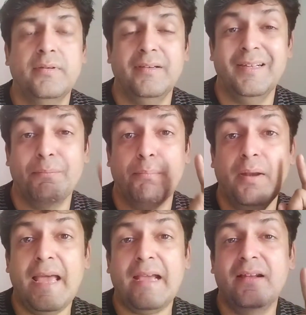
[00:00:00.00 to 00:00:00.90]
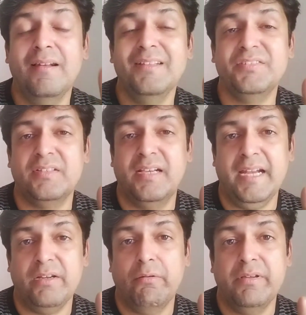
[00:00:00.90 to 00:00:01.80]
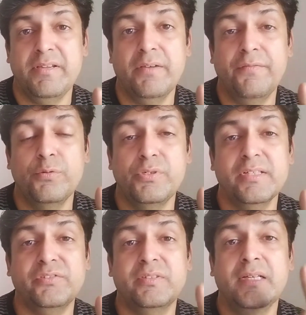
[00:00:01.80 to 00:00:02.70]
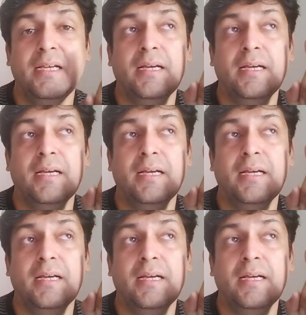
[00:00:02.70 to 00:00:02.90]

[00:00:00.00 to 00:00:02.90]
in a blacklist category if you just